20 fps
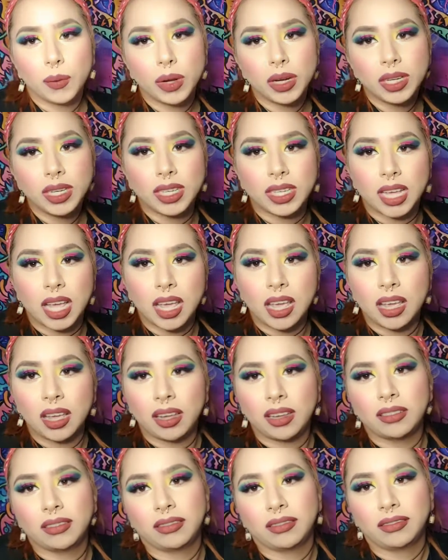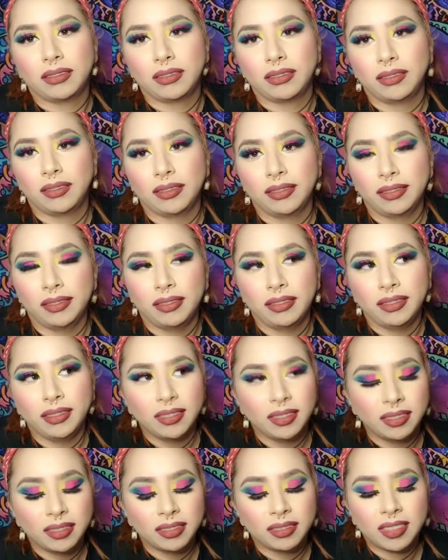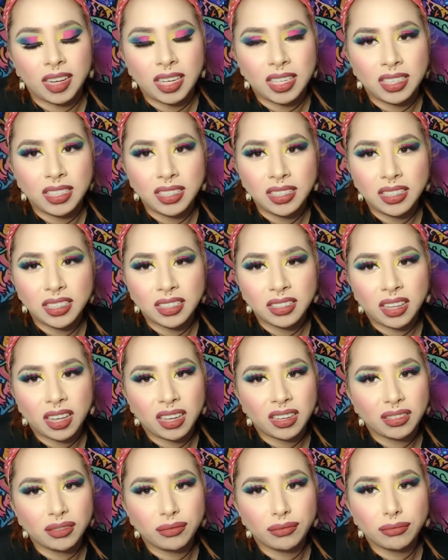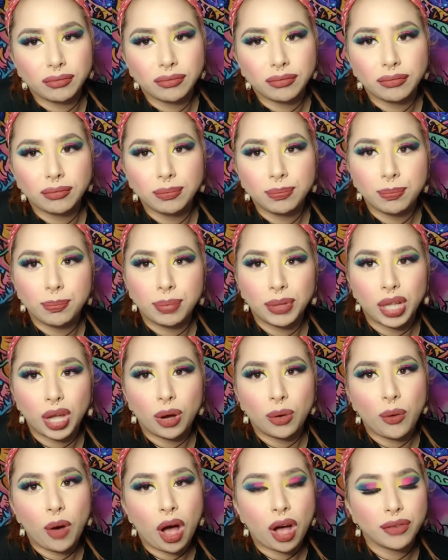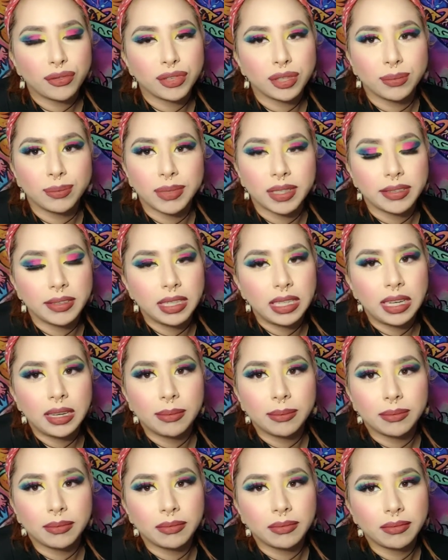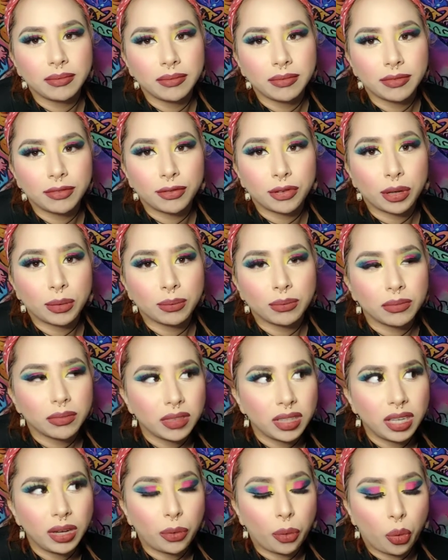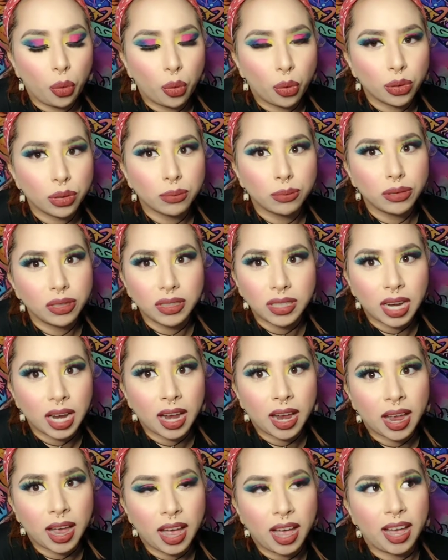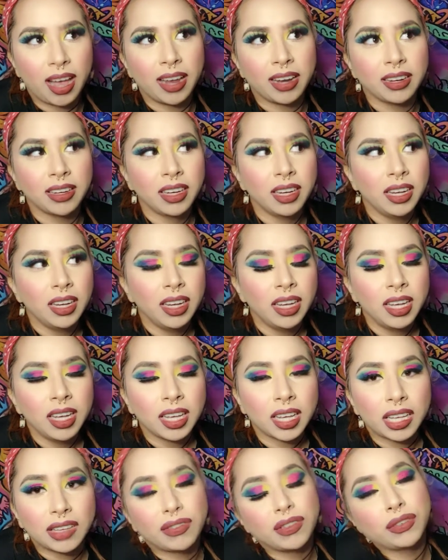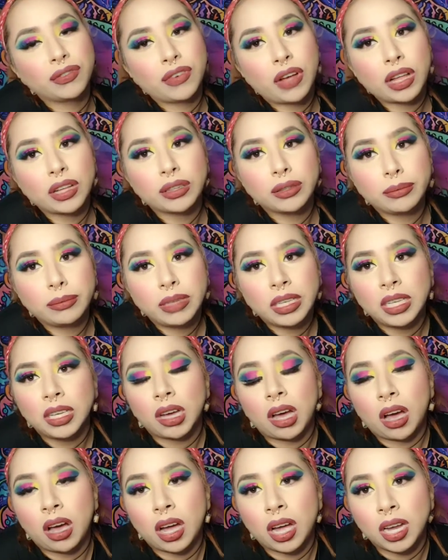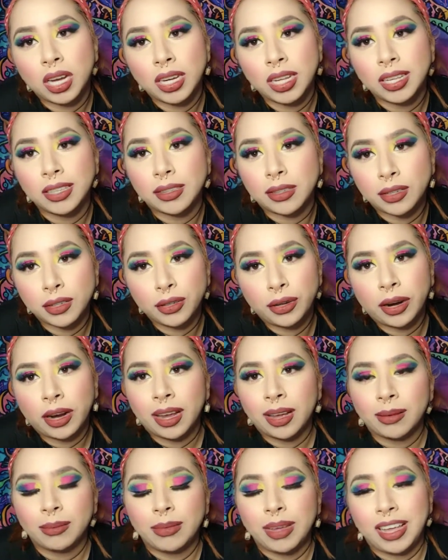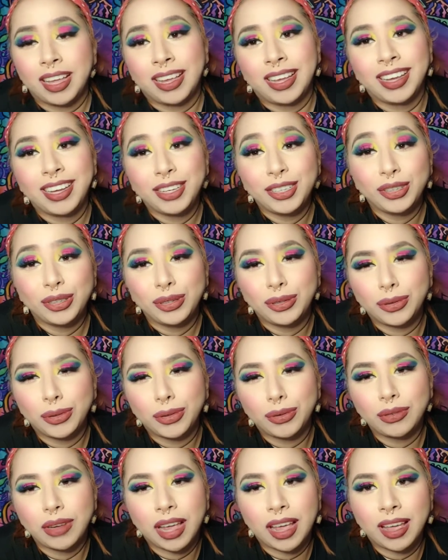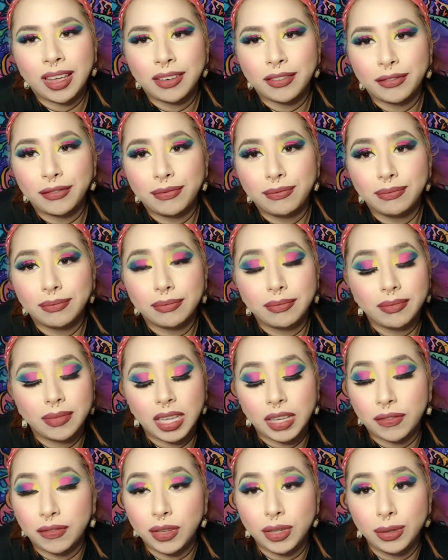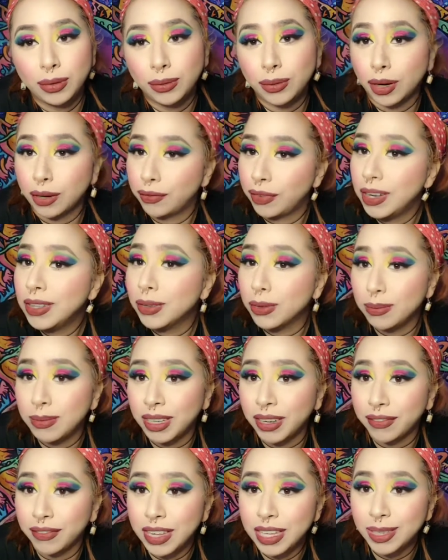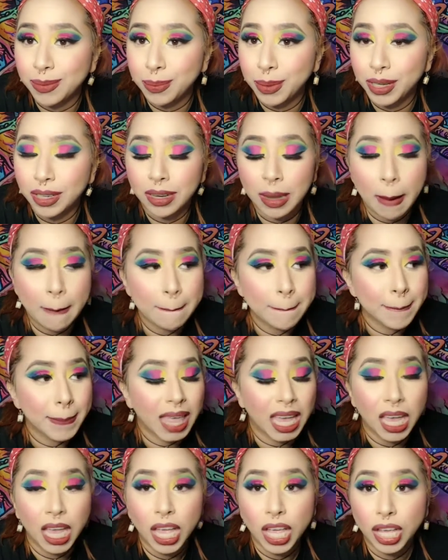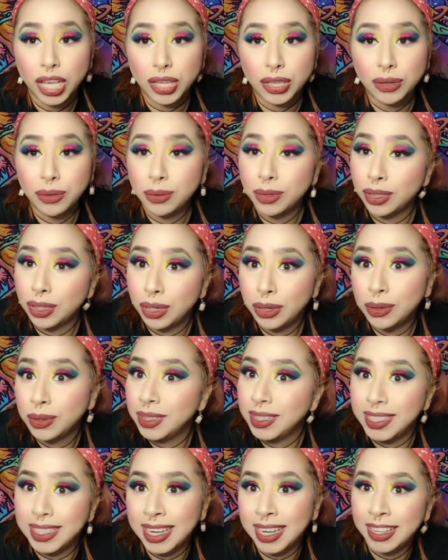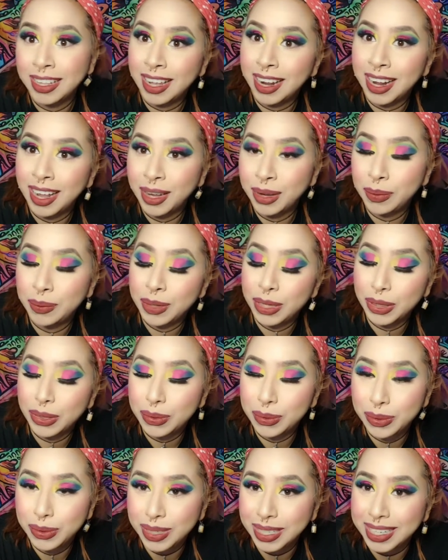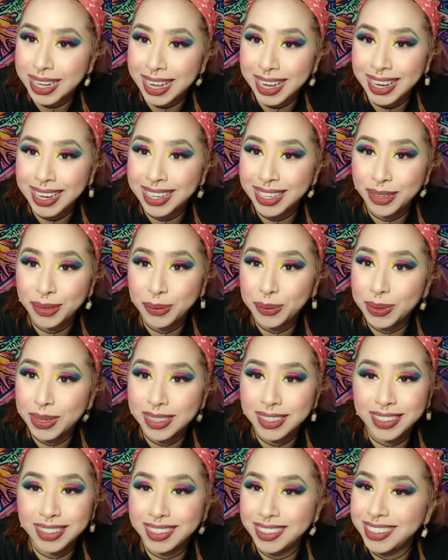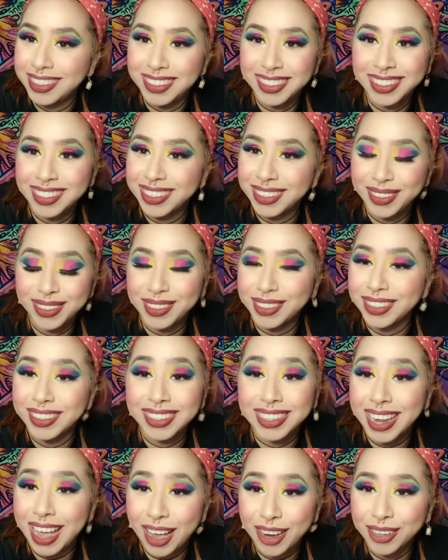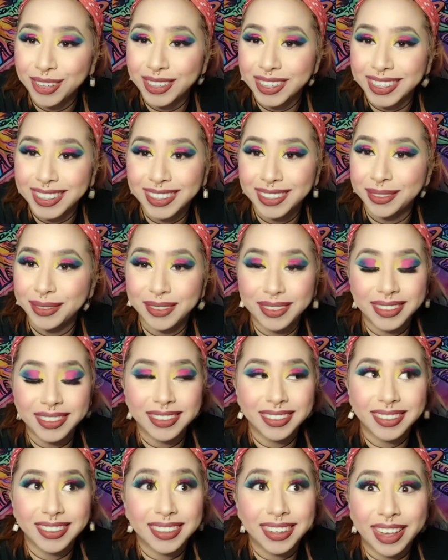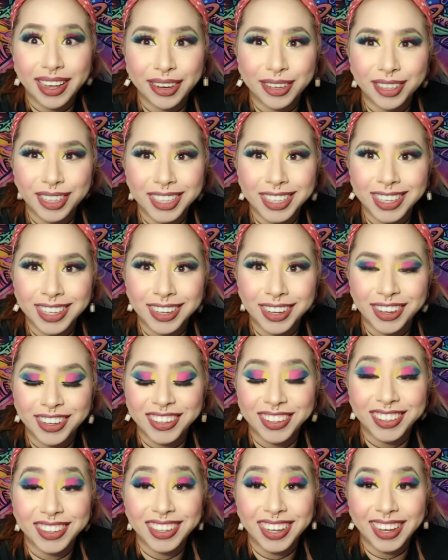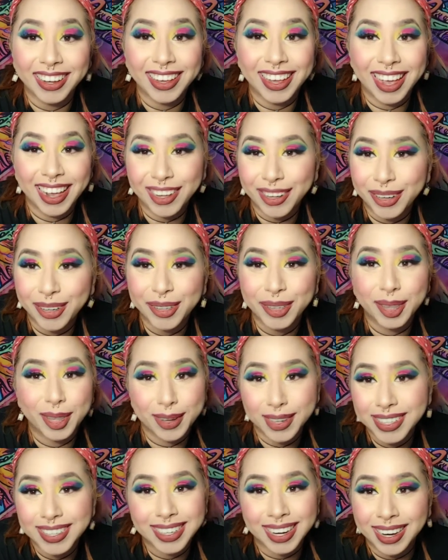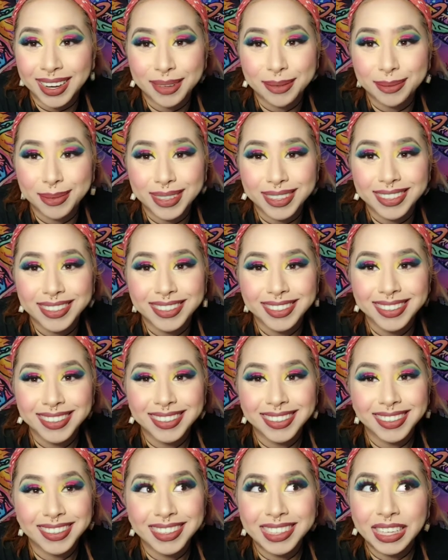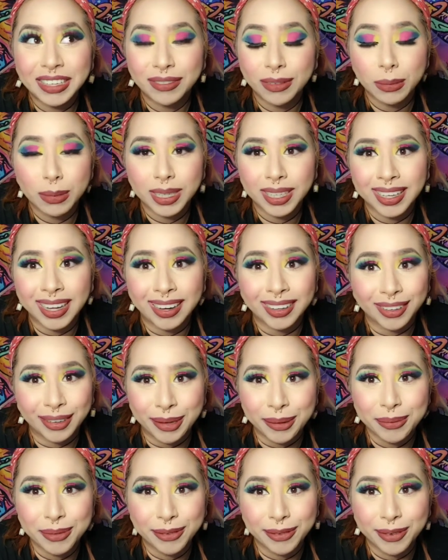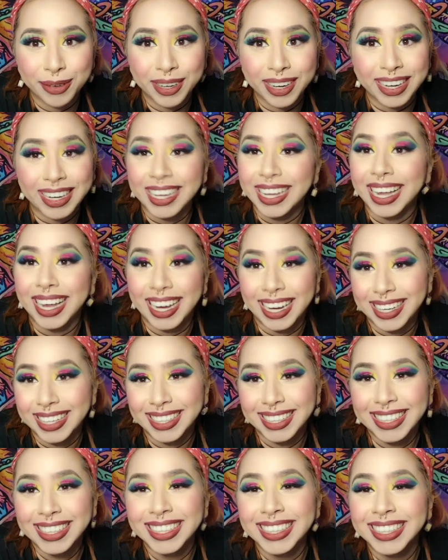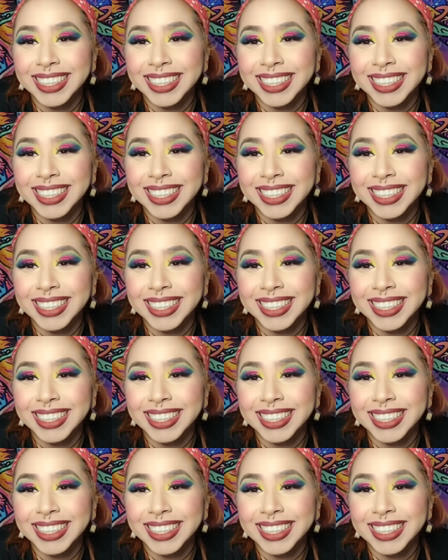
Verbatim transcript: What a day. I needed to like blow off some steam from the horrible day I had. If you follow me on Instagram and and if you are friends with me on Facebook, you will know the day that I went through today and it was it was not great. It was not great at all. Got catcalled three times never been catcalled before and I hate it.